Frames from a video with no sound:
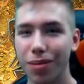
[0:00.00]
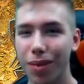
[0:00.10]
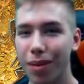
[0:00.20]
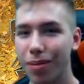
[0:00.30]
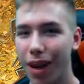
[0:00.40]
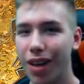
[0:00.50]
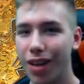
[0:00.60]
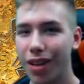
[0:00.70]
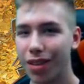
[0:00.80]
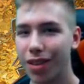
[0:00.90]

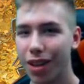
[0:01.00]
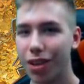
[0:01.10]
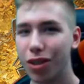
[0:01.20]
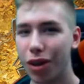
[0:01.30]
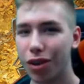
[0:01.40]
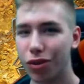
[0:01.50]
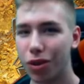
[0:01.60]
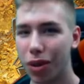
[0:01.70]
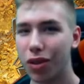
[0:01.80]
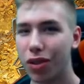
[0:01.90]
Mainly York Druid,
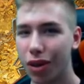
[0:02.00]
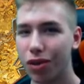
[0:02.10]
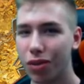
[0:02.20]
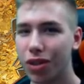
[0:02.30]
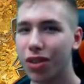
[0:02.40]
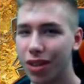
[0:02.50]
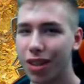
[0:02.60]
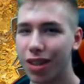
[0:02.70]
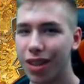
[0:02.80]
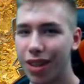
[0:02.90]
because York Druid is
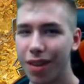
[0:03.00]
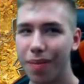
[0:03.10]
consistent.